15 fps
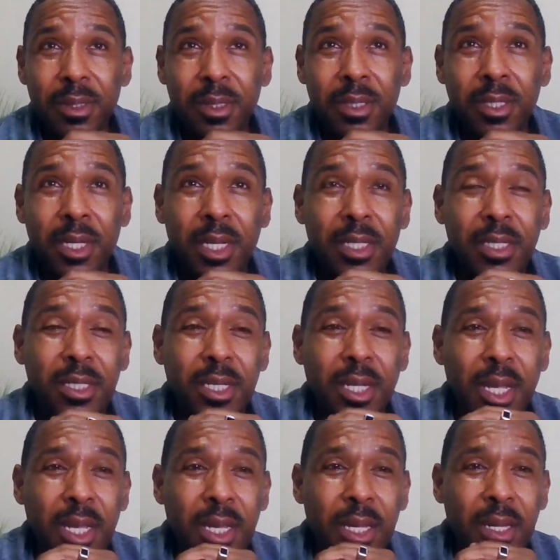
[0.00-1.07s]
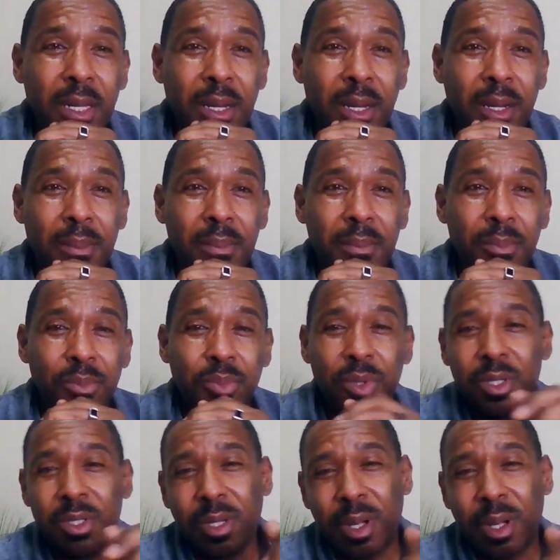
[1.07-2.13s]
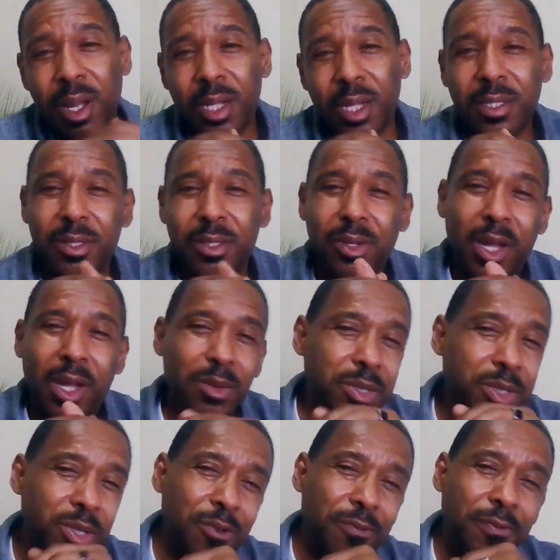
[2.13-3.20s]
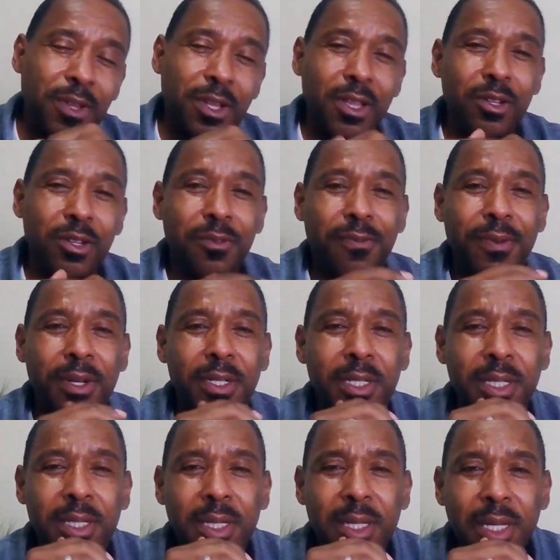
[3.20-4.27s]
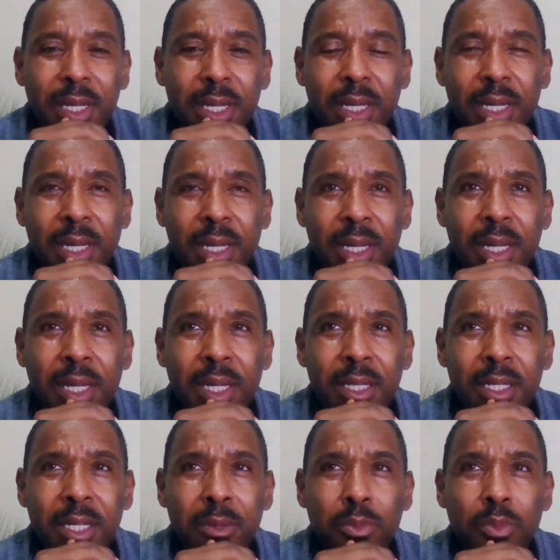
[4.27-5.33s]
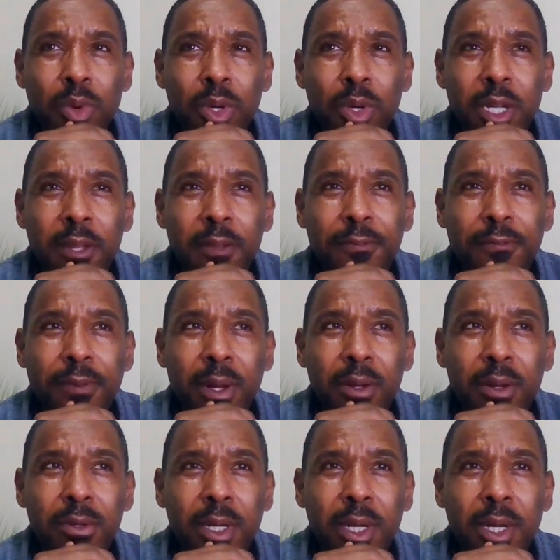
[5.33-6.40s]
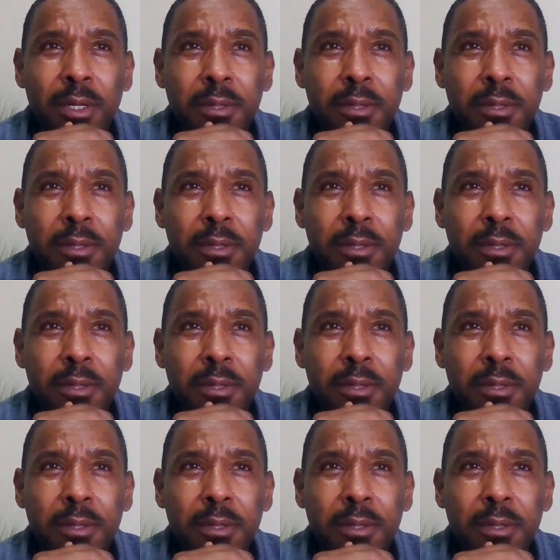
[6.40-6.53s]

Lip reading: the next day, we talked. I was still feeling a little funny, and then when they found